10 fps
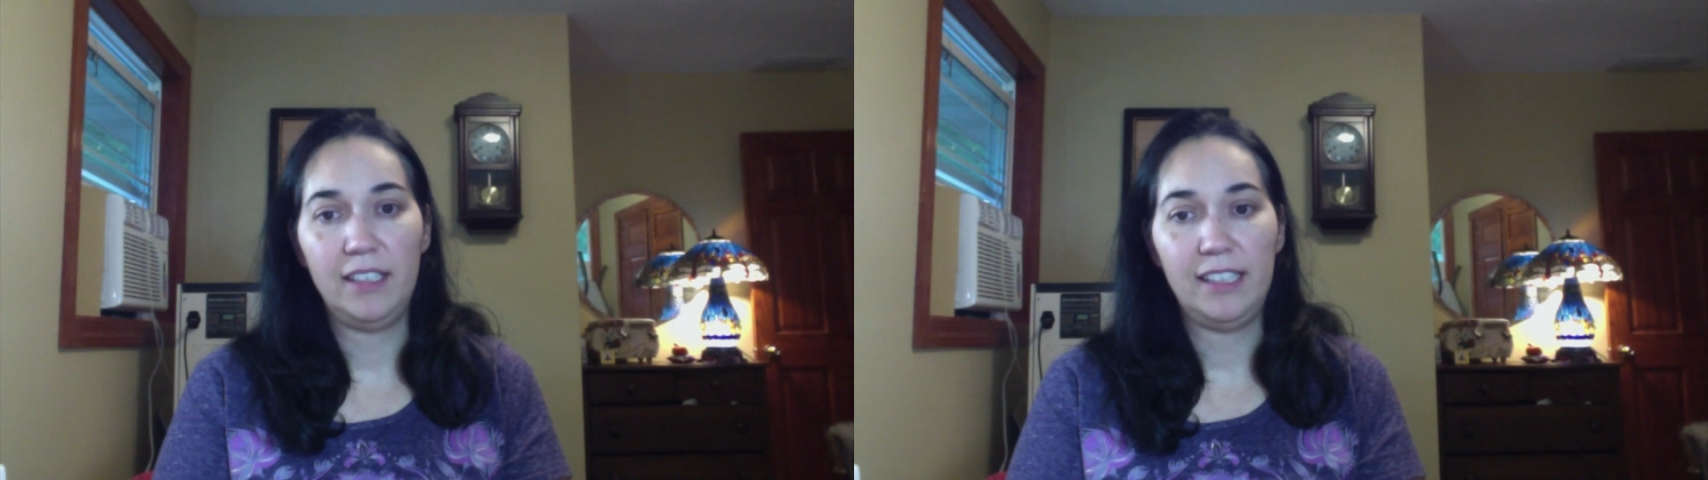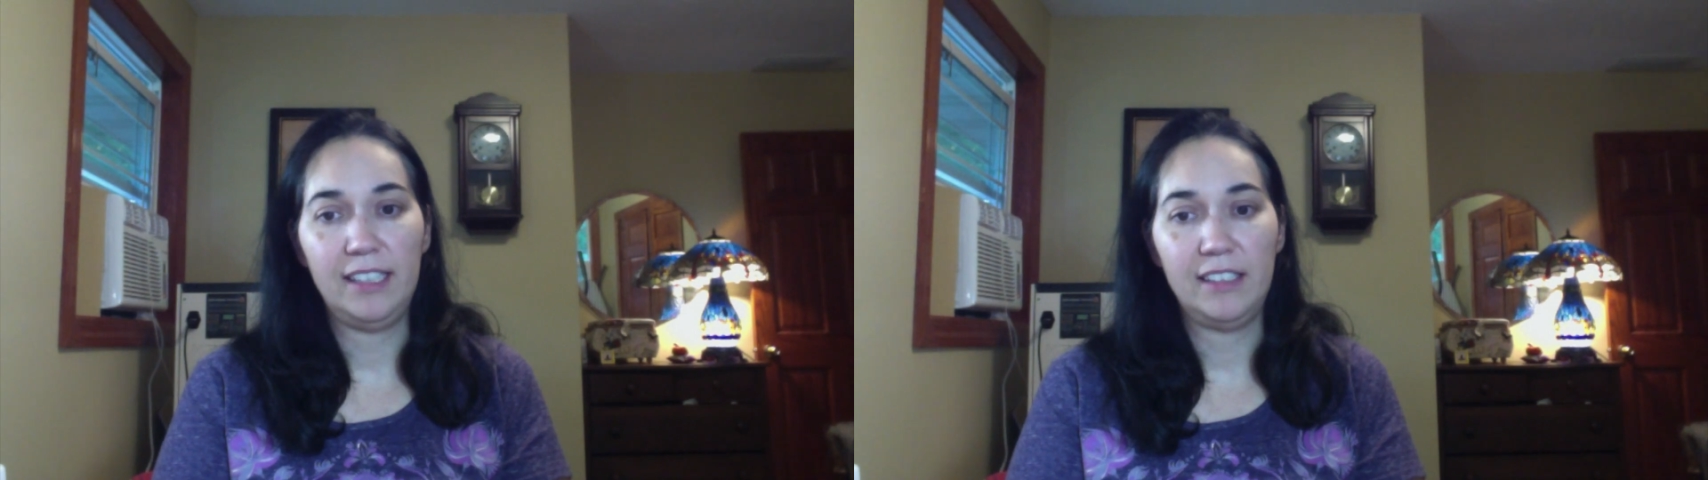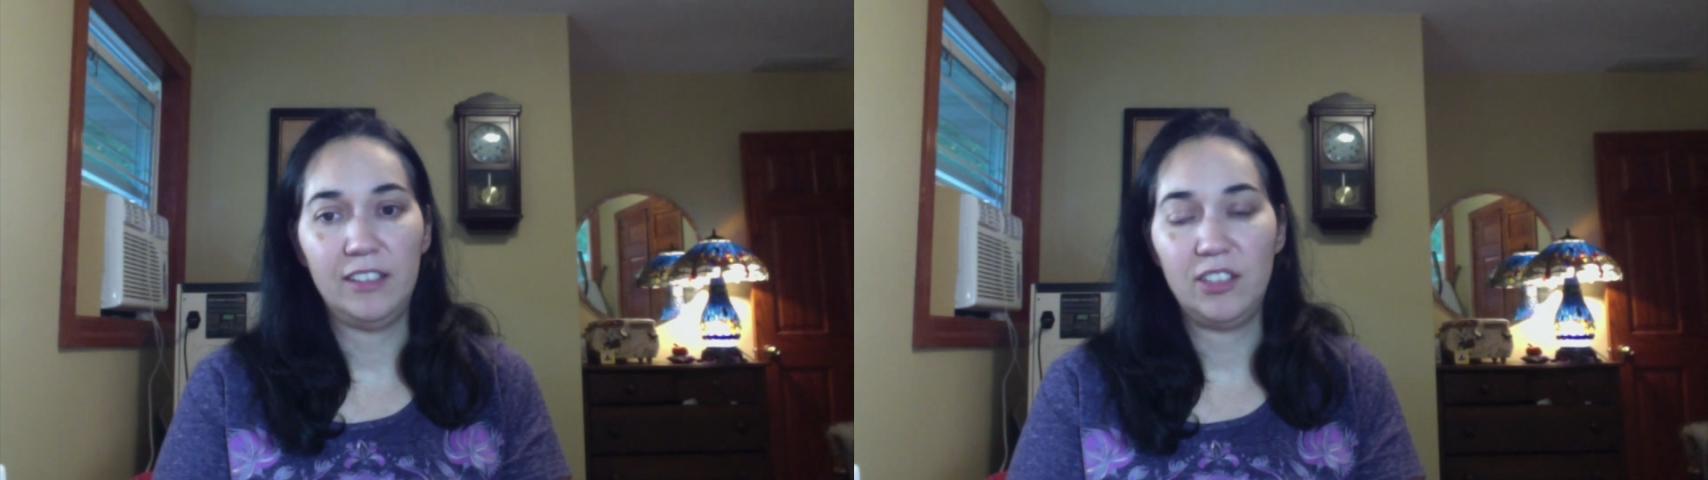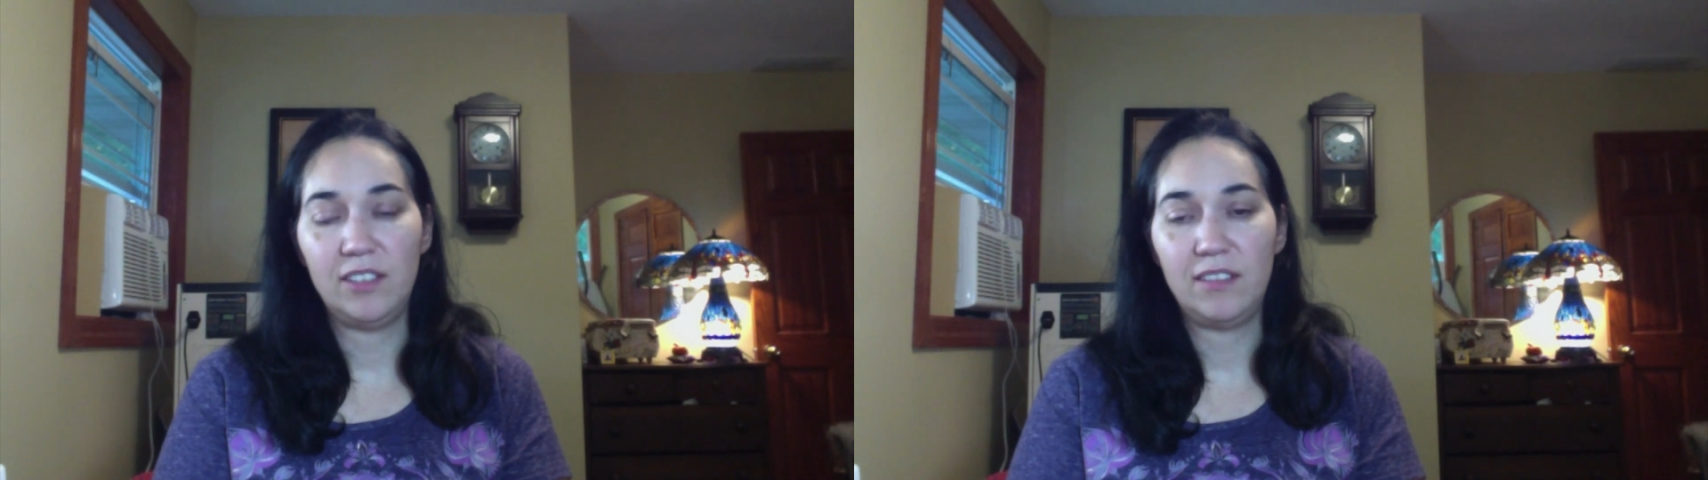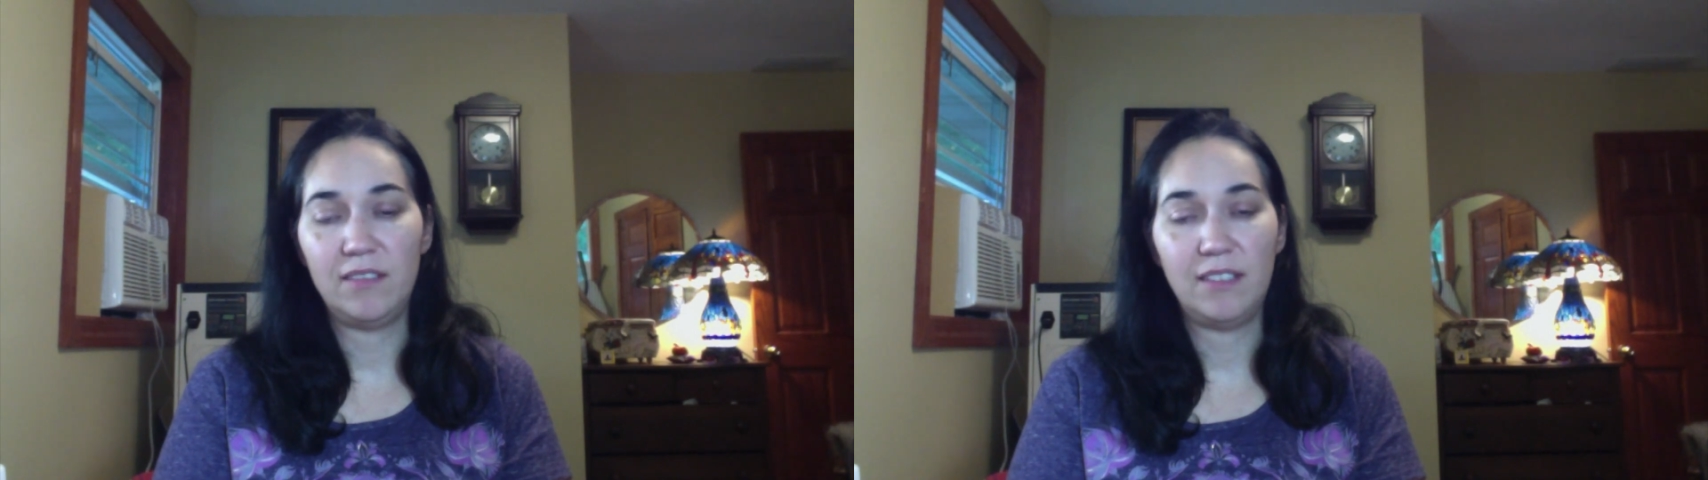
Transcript: and just